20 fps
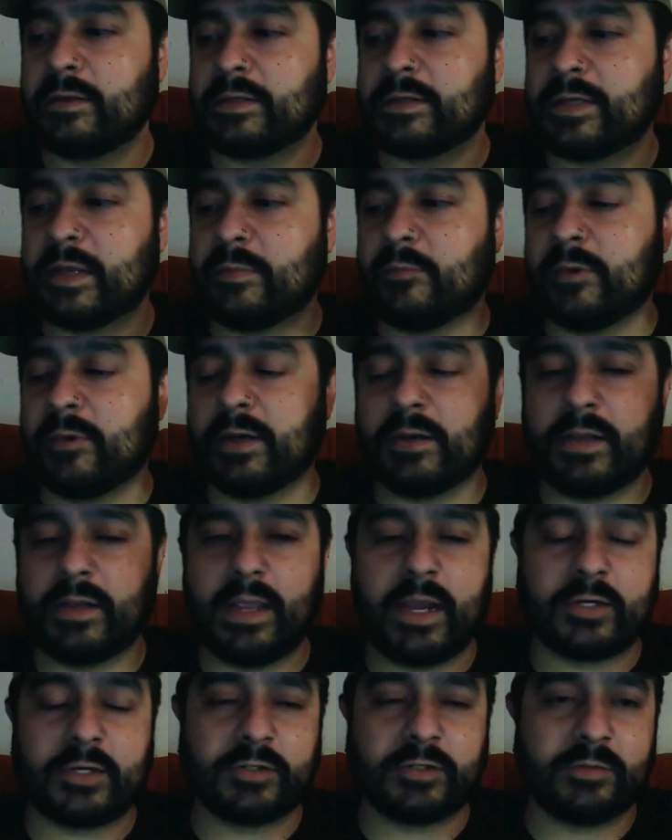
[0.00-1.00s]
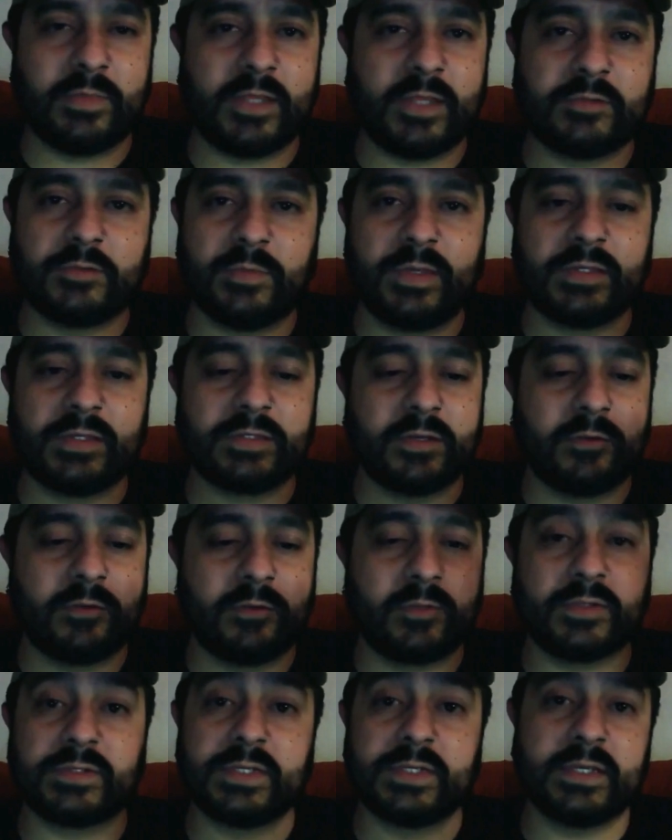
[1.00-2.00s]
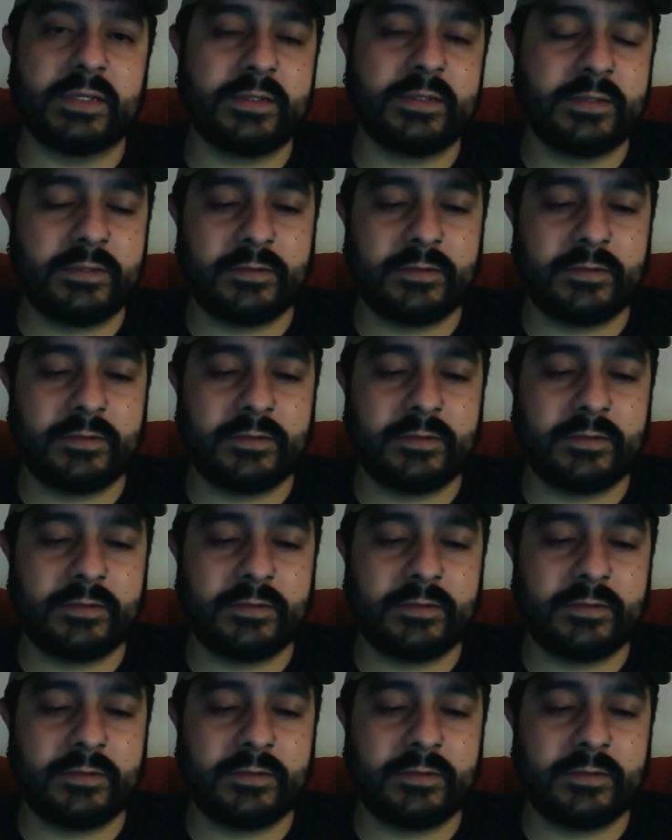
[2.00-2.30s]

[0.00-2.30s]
to him when he actually meets with me. So we'll see.